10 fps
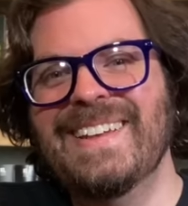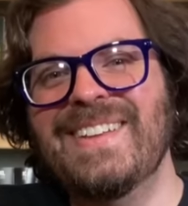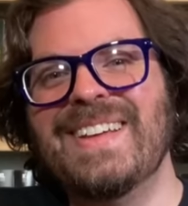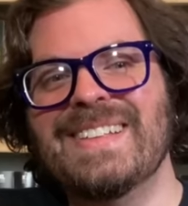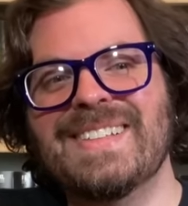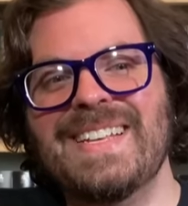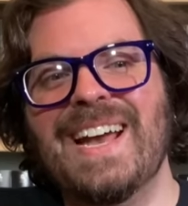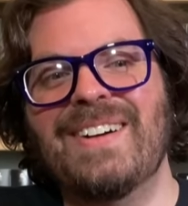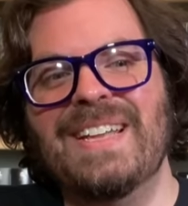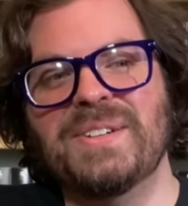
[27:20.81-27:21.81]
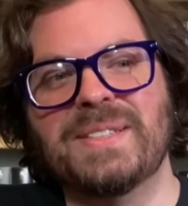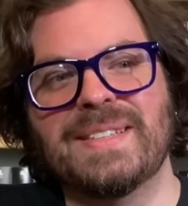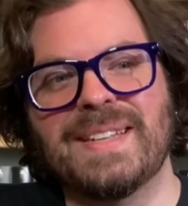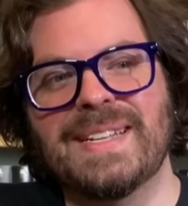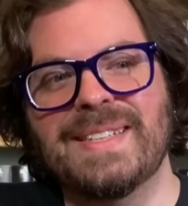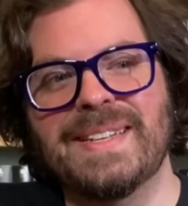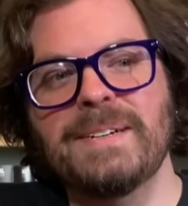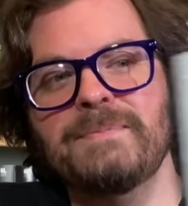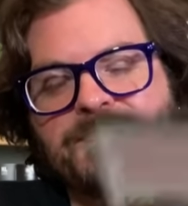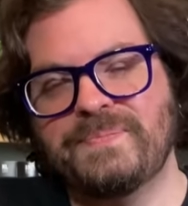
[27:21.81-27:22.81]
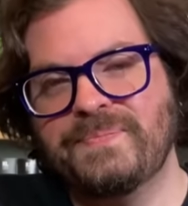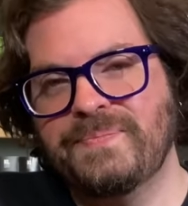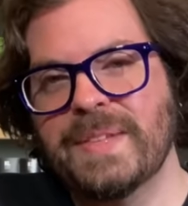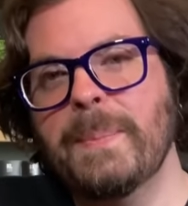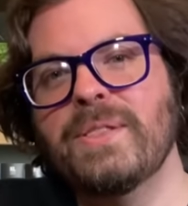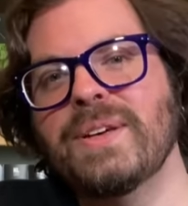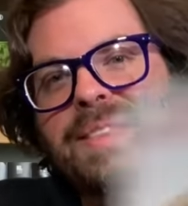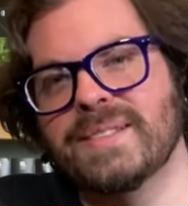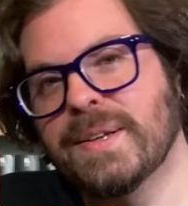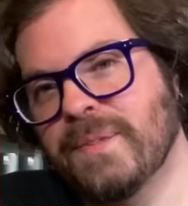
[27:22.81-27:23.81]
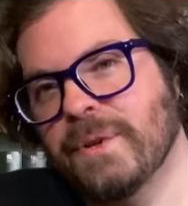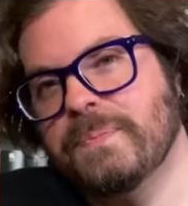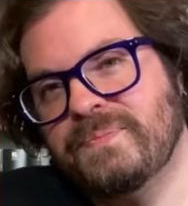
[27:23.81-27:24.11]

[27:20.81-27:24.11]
you can see how he took this idea. I mean, look at this cover.